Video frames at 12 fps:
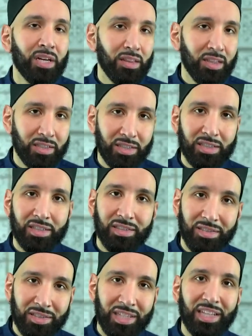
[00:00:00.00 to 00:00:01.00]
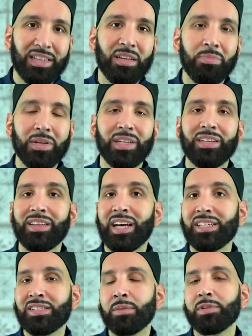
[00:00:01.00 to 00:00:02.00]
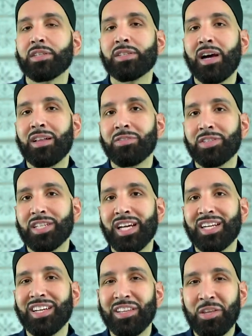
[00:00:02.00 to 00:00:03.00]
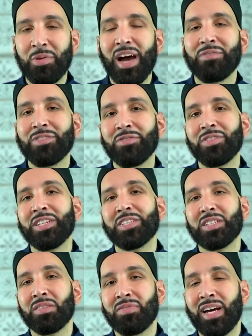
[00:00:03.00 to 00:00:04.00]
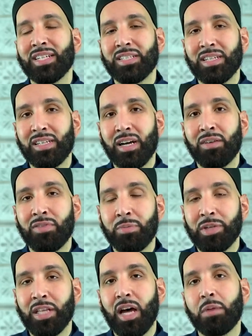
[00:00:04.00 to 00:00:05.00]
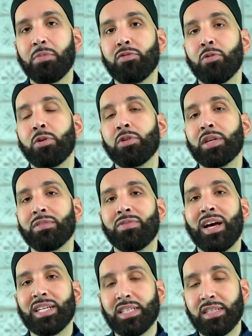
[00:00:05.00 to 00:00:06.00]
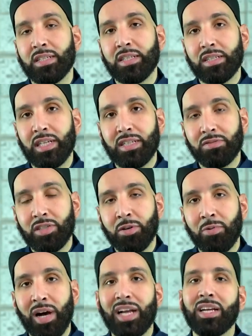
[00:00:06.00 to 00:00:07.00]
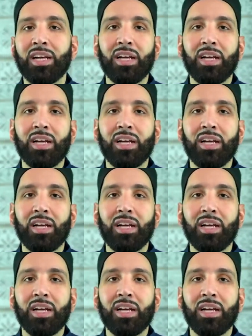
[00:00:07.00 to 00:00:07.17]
let's just state the opinion that some of the scholars said you have to finish the fasting of Ramadan before you can fast the 6 days of Shawwal,